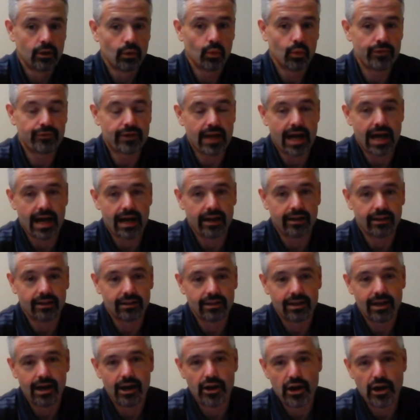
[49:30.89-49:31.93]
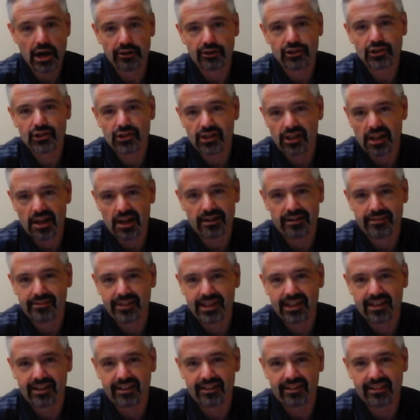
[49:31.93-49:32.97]
We've got another slug of
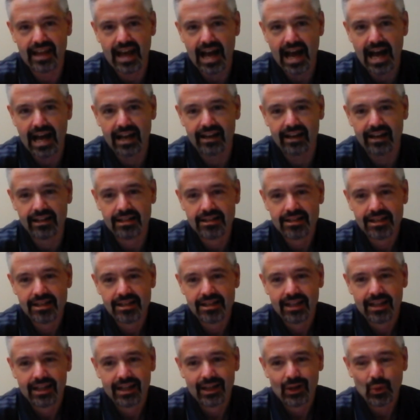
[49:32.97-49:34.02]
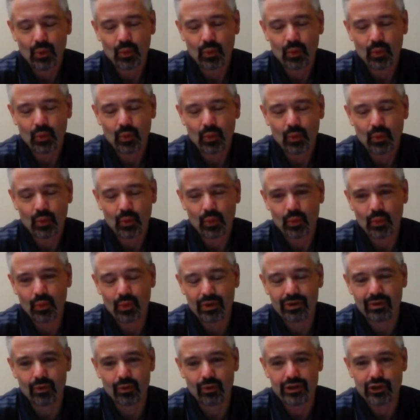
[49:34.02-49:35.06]
it that
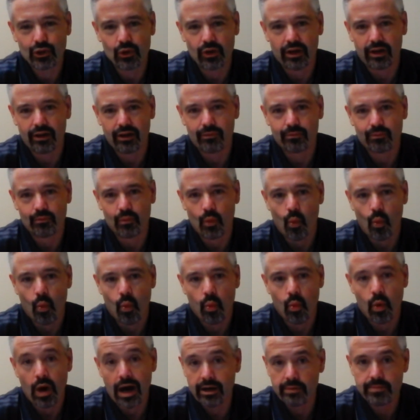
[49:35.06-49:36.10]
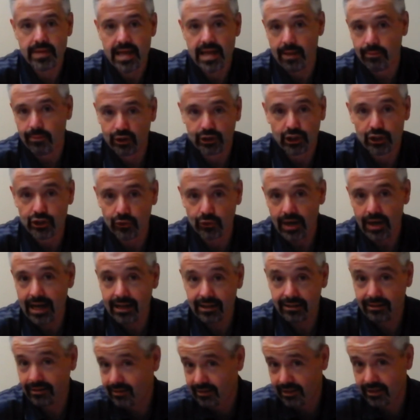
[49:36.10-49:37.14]
we sort of want to be able to direct
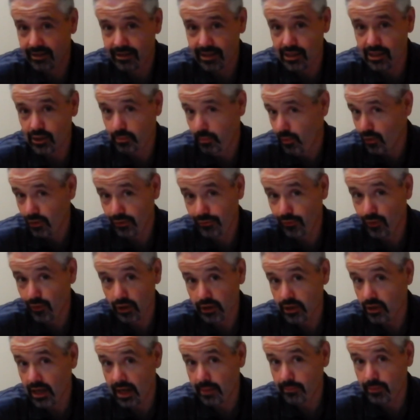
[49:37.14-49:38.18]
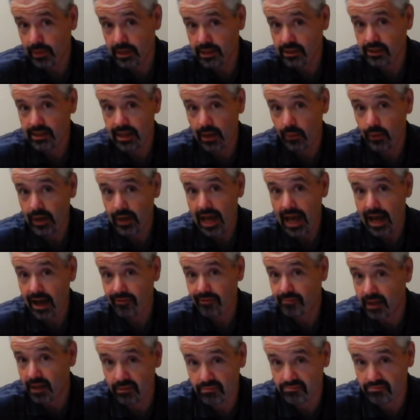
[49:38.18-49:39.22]
to these portfolio companies that we have,
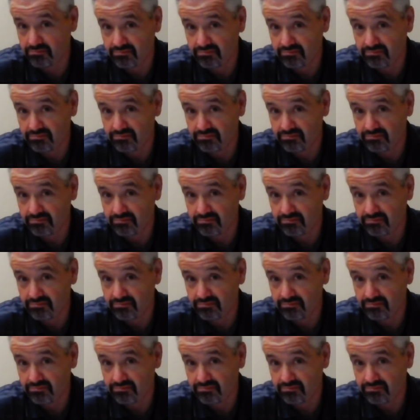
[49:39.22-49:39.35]
but